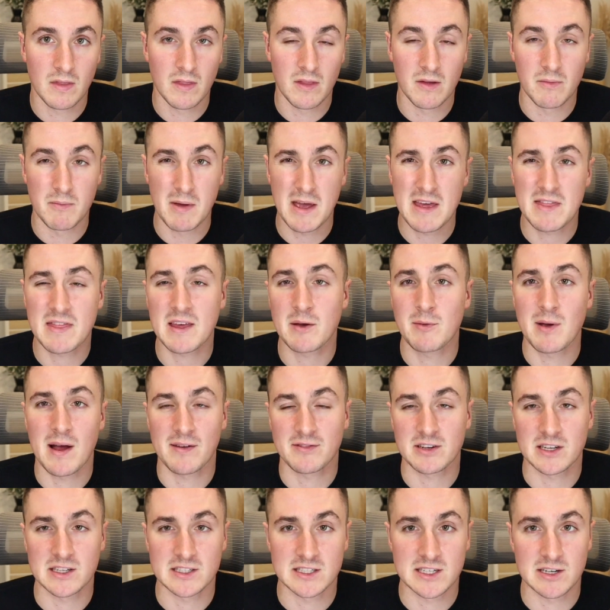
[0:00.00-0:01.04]
The main thing we have
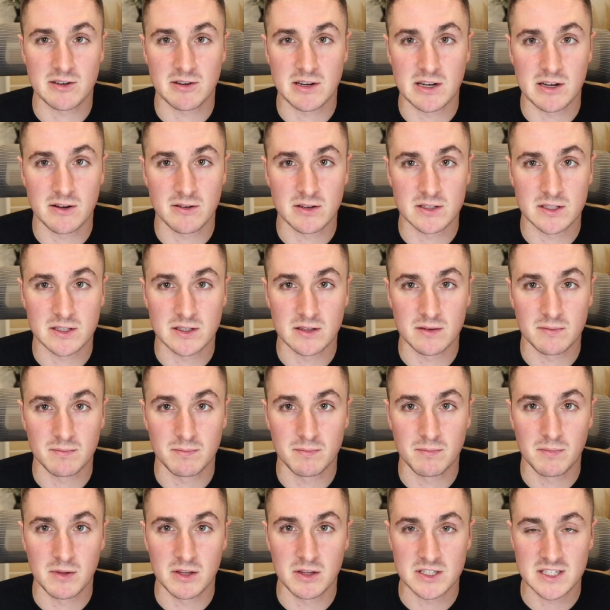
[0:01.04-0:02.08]
to consider here is the
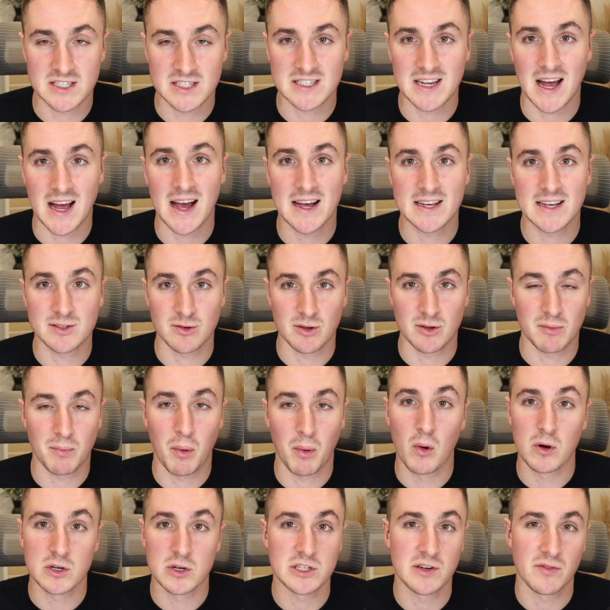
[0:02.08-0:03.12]
size or the
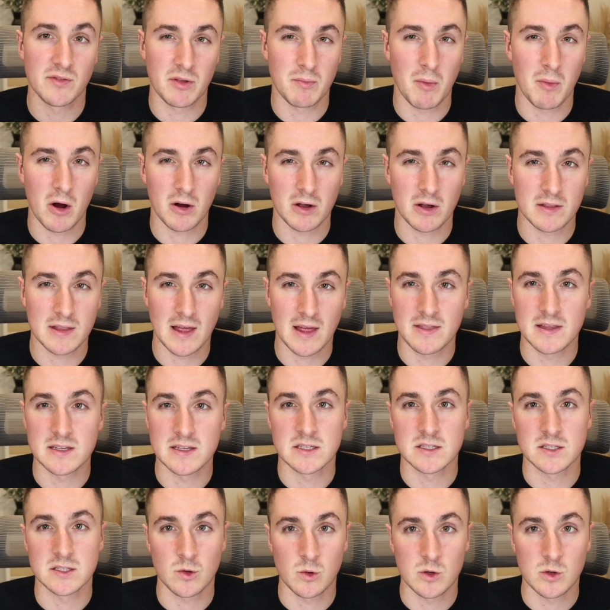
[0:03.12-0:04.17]
portion of the market that this
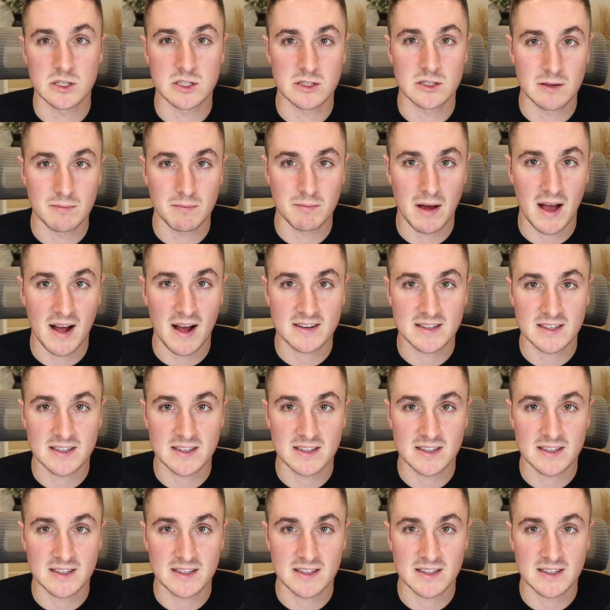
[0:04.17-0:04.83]
is going to impact.